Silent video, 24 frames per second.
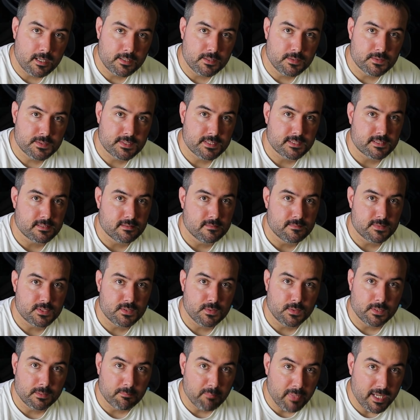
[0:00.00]
audio systems,
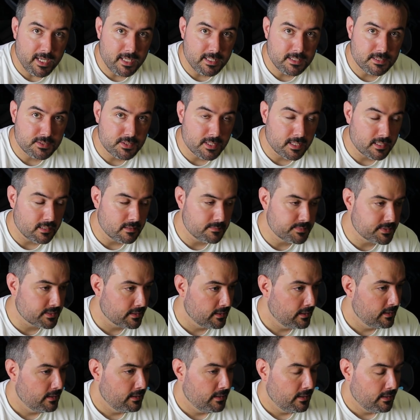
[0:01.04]
doing paint
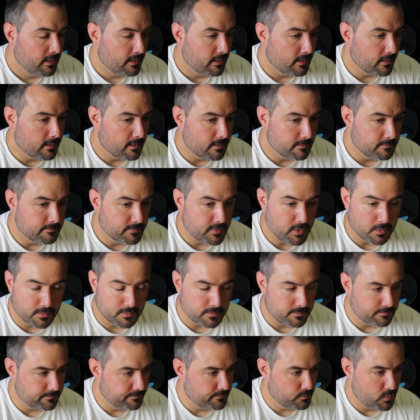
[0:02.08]
jobs. You
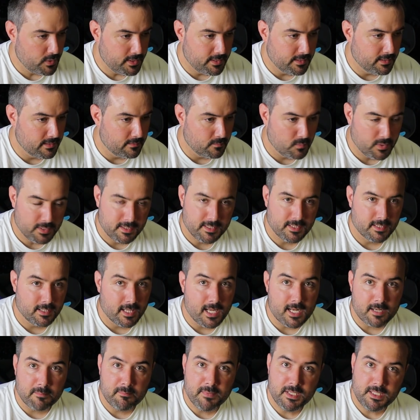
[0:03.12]
know, we did a
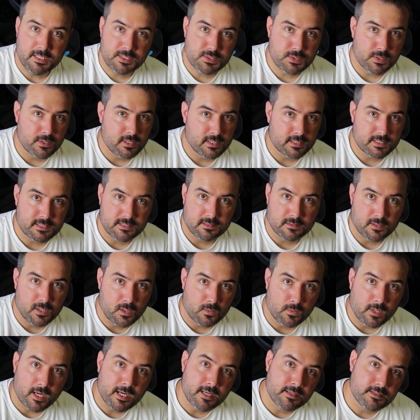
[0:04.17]
lot of mini trucks and
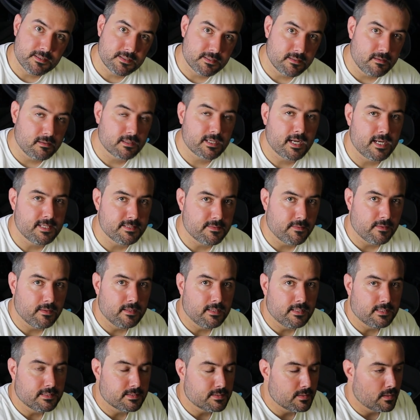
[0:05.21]
lowriders and all kinds of
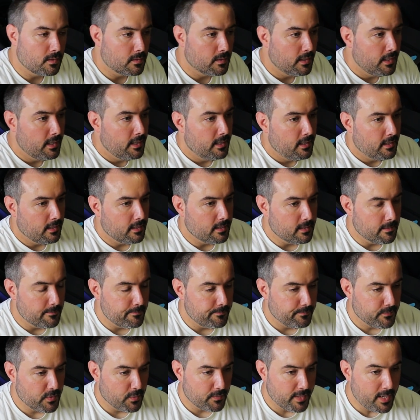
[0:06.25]
things. So,
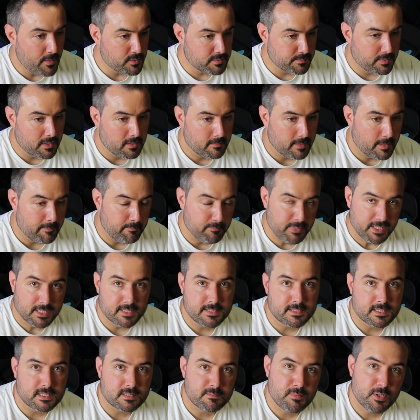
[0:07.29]
you know, that was probably my
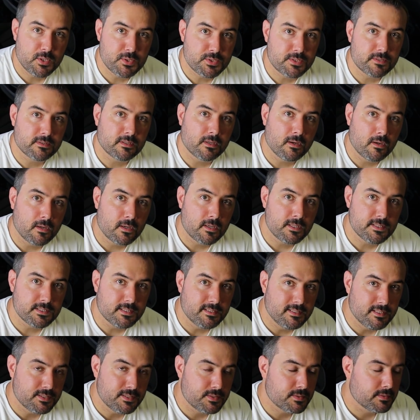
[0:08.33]
biggest exposure to cars
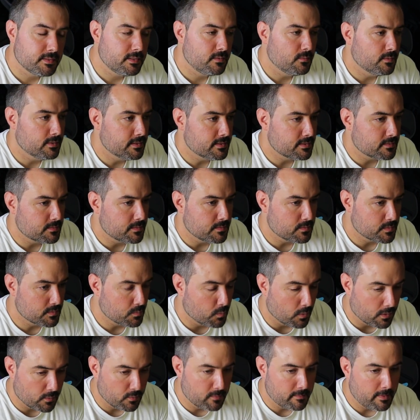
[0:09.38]
initially, was
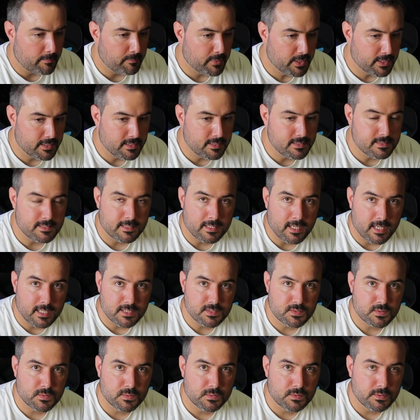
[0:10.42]
working with my buddies in high
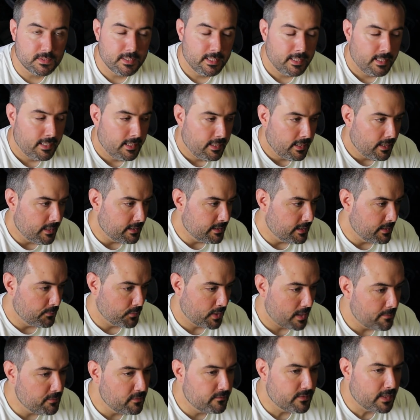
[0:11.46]
school. And then
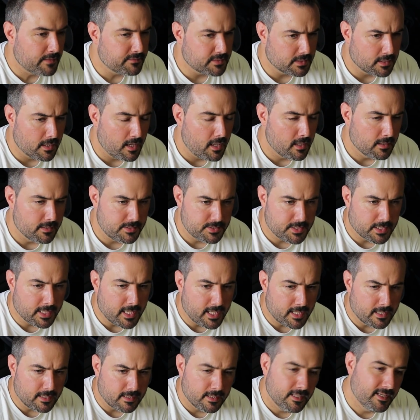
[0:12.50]
when I moved off to college, I
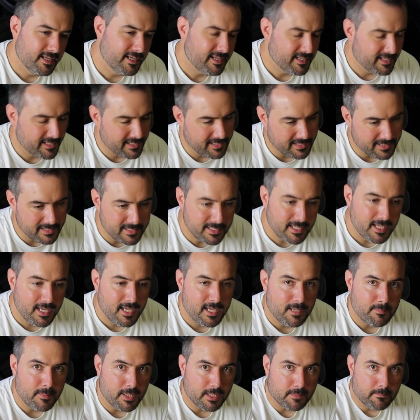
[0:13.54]
kind of,
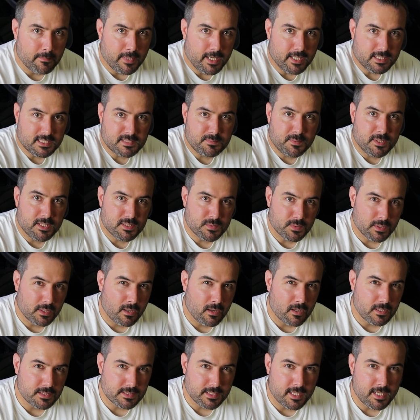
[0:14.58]
my experience with
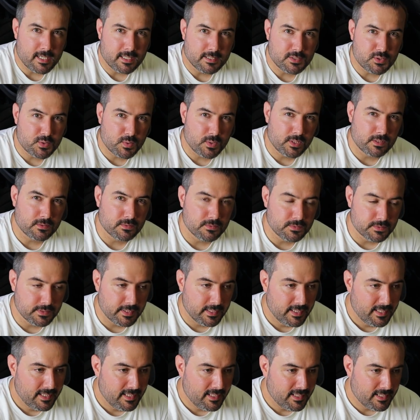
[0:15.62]
cars kind of trickled,
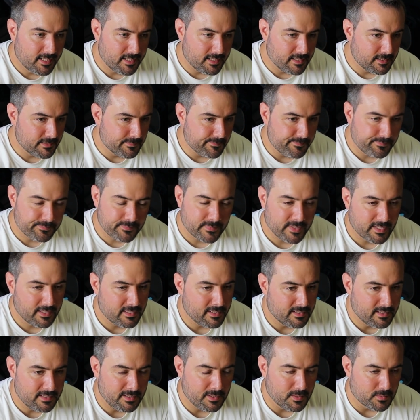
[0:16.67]

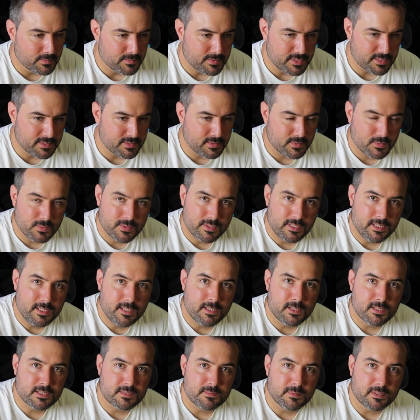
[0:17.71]
you know, just through the
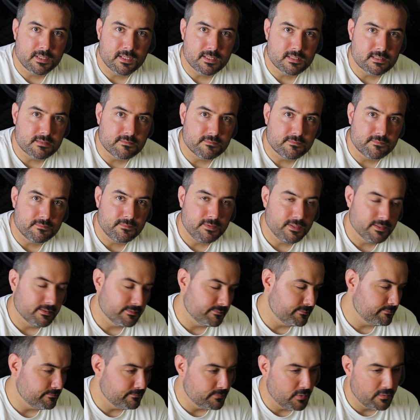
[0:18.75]
years because of, you
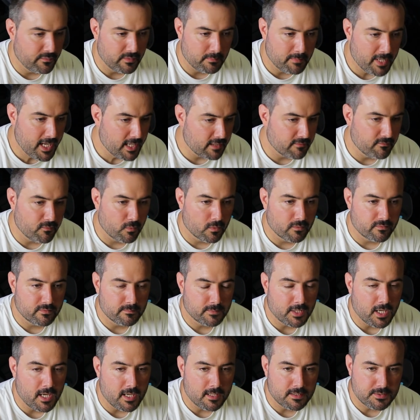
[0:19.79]
know, moving back and forth from
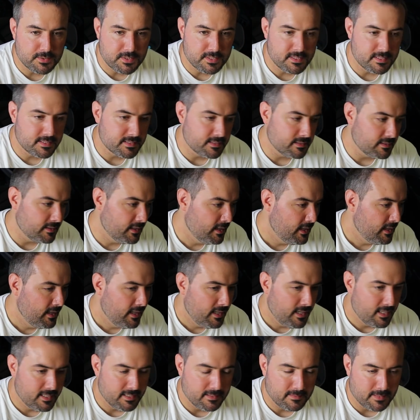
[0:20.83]
colleges, and
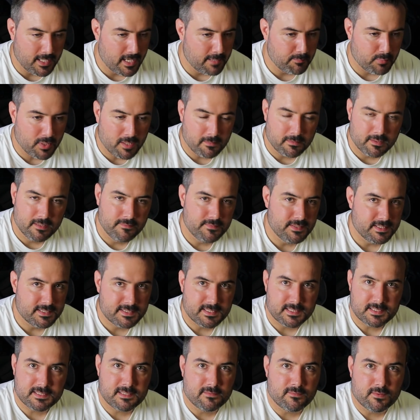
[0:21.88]
I probably lived in
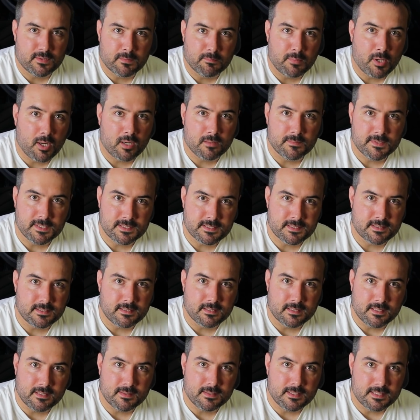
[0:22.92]
6 different apartments
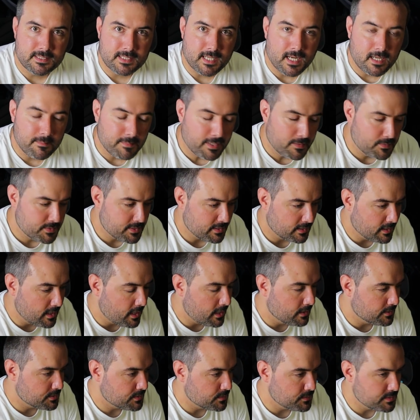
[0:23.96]
in the time I was in
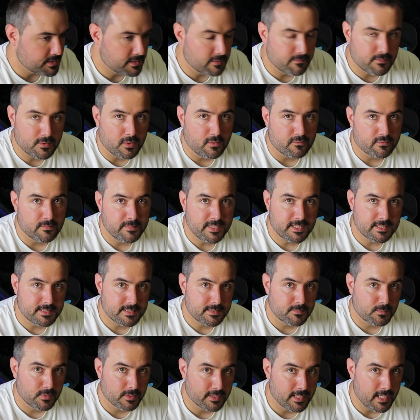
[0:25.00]
college. So it was difficult for me
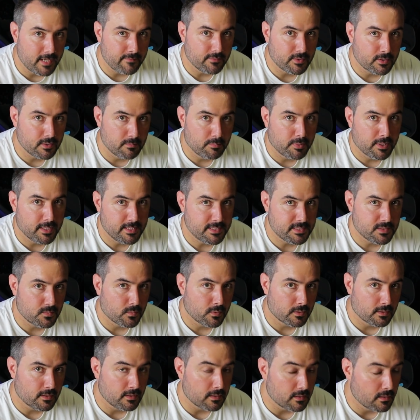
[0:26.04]
to really have a good place to
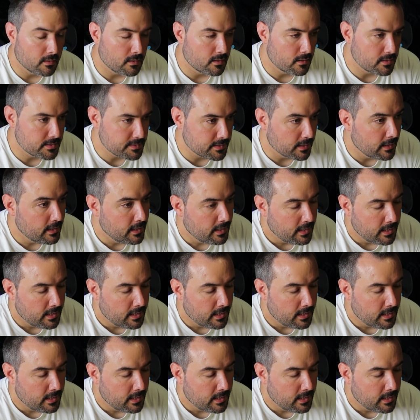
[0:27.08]
work on cars.